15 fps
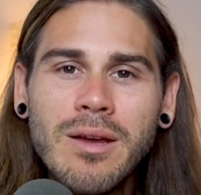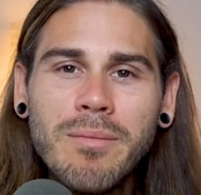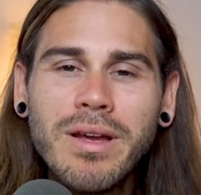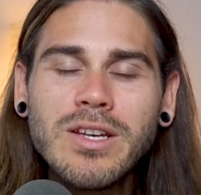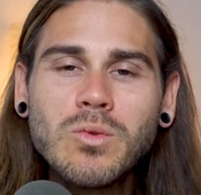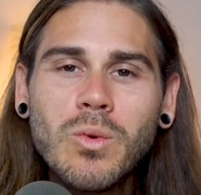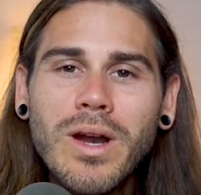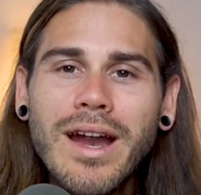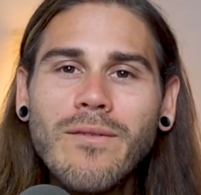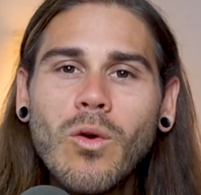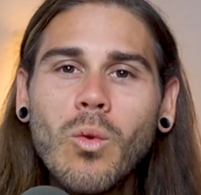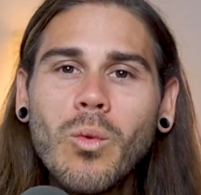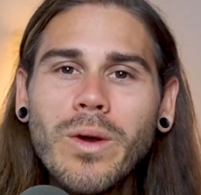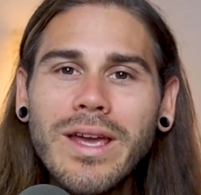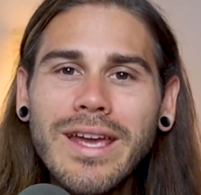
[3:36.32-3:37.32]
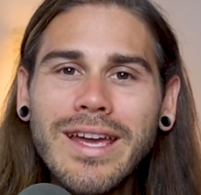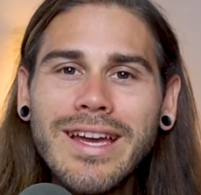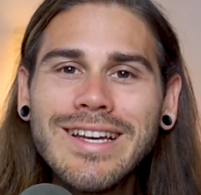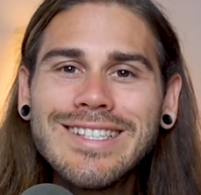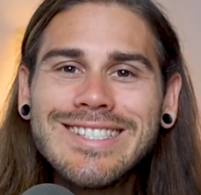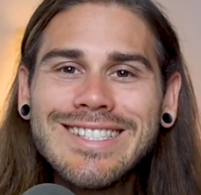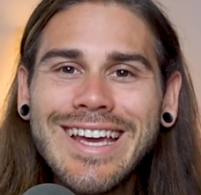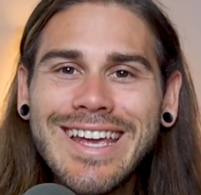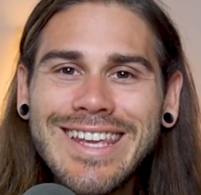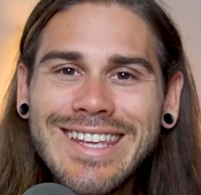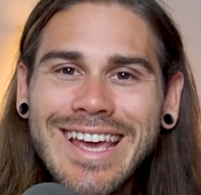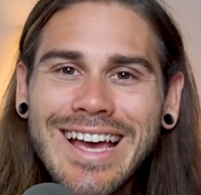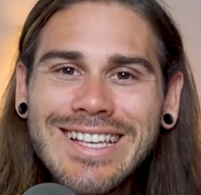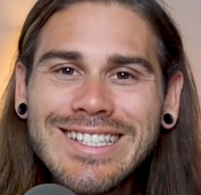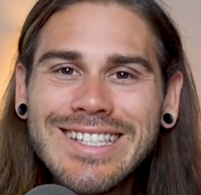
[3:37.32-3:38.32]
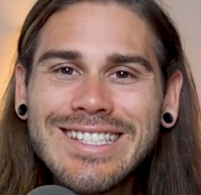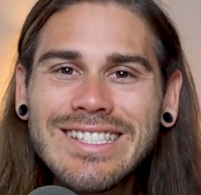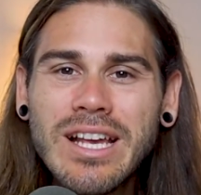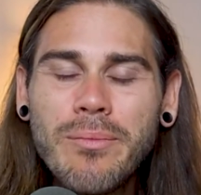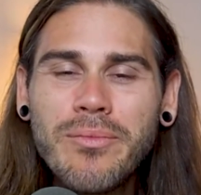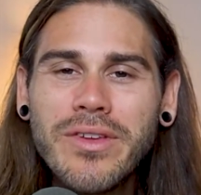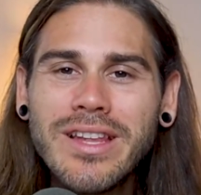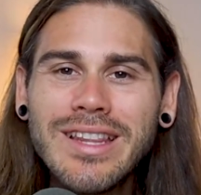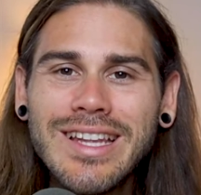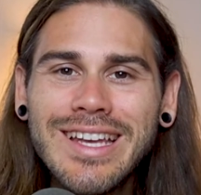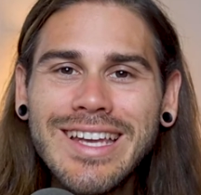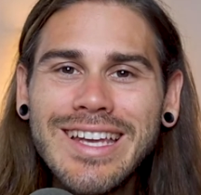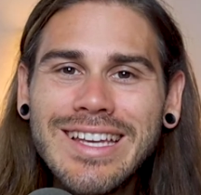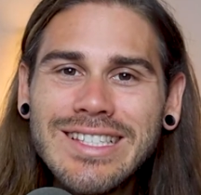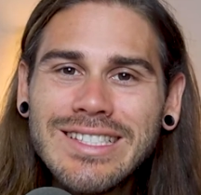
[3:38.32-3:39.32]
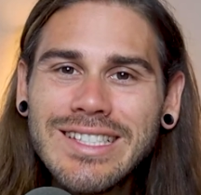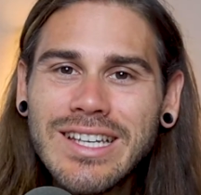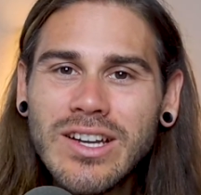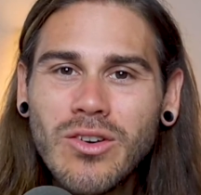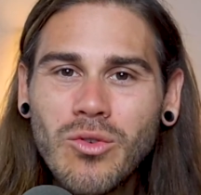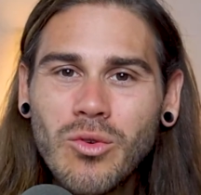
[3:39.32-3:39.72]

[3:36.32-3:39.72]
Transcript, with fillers: Because whenever we say yes to something that isn't